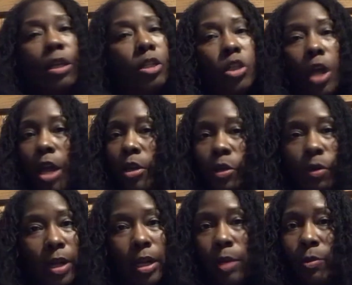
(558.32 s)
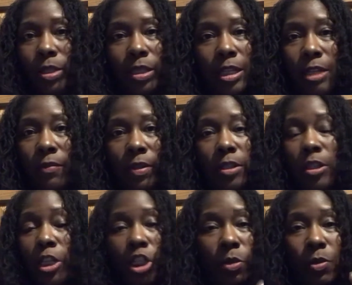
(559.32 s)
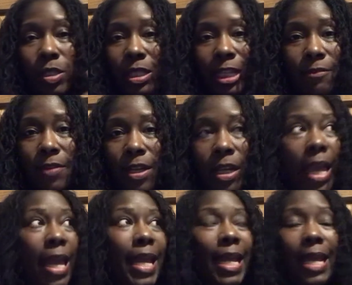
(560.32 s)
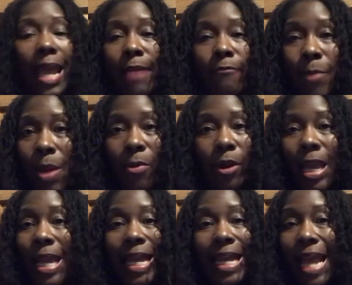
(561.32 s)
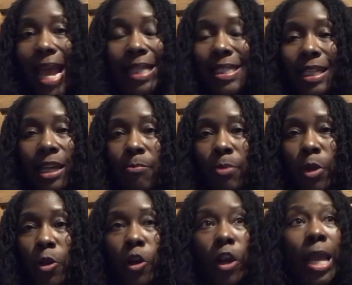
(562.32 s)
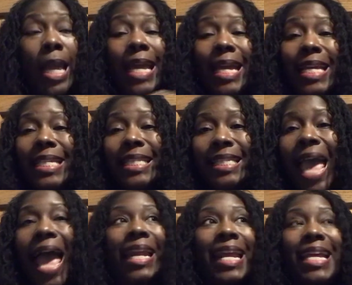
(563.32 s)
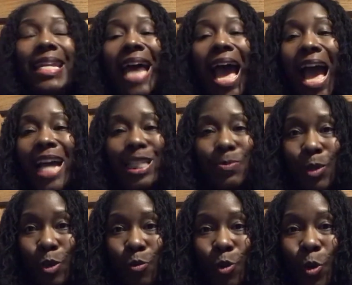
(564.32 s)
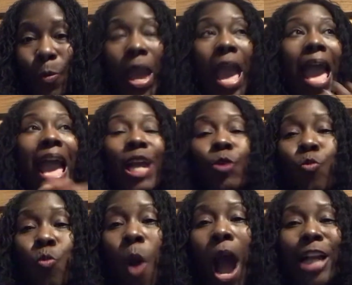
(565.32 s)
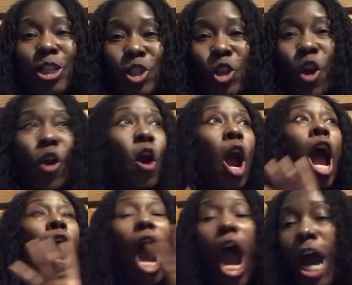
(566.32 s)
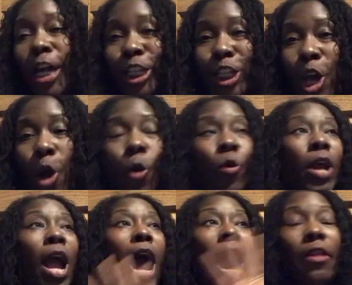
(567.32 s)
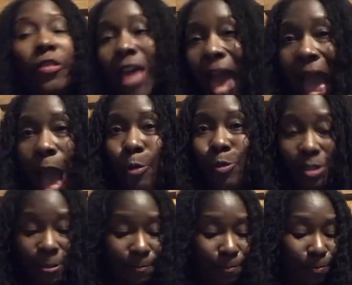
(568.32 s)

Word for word: John knew that he was leaving, that she was leaving. He had, remember, he has the computer. He sat in the hospital room and watched her unload the house.